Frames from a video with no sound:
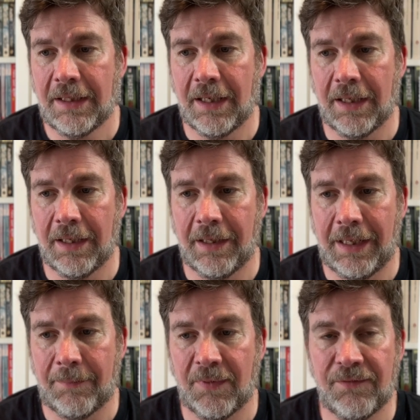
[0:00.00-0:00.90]
uh, I
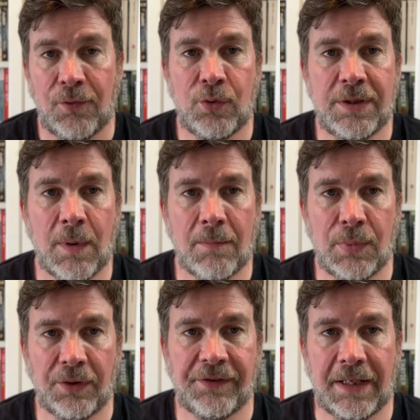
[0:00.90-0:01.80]
am 41
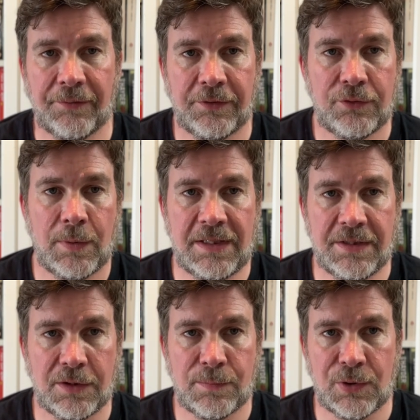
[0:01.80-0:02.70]
books out,
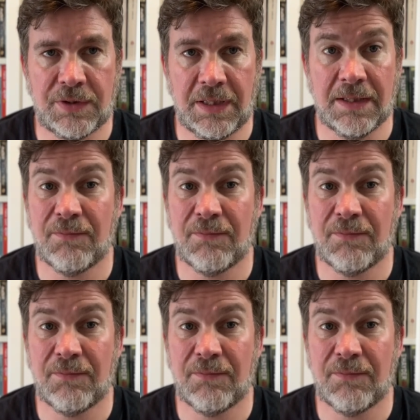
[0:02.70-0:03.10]
26 books in.